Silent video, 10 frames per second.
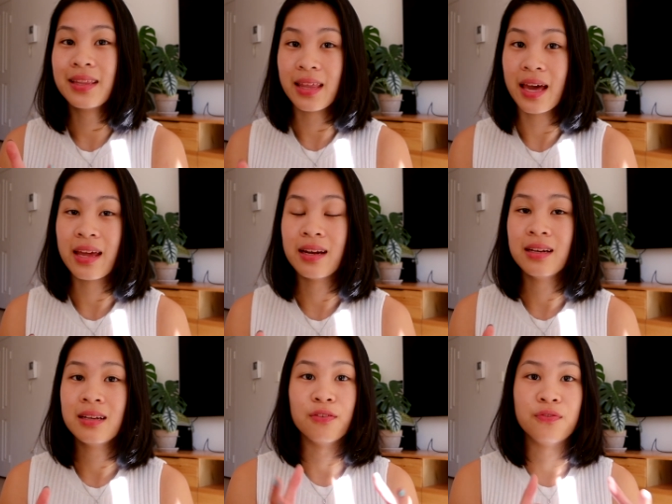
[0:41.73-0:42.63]

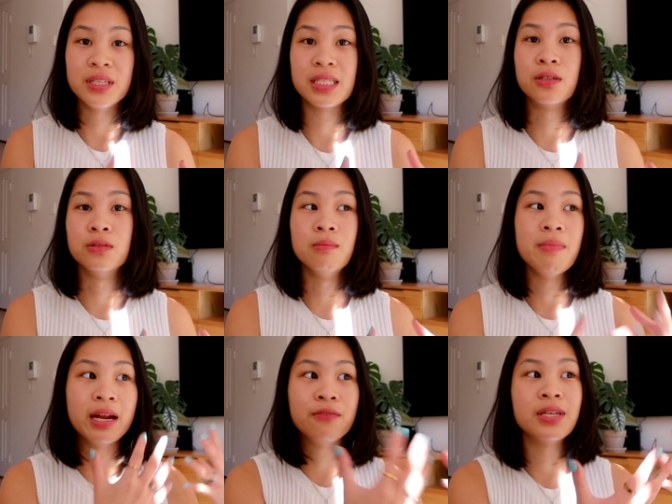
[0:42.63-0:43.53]
than a physical
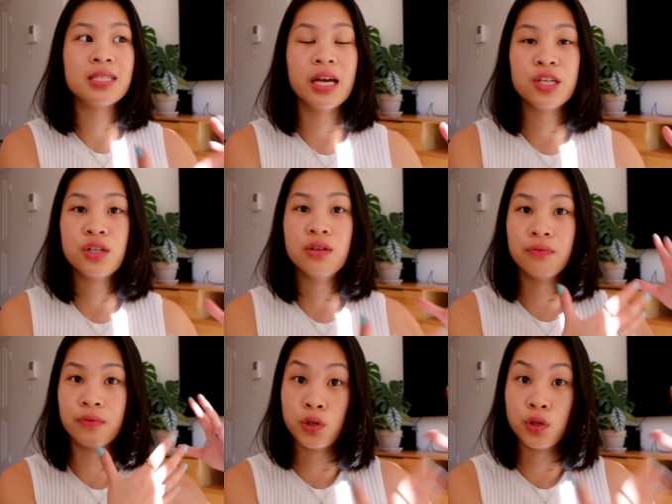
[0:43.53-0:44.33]
manifestation of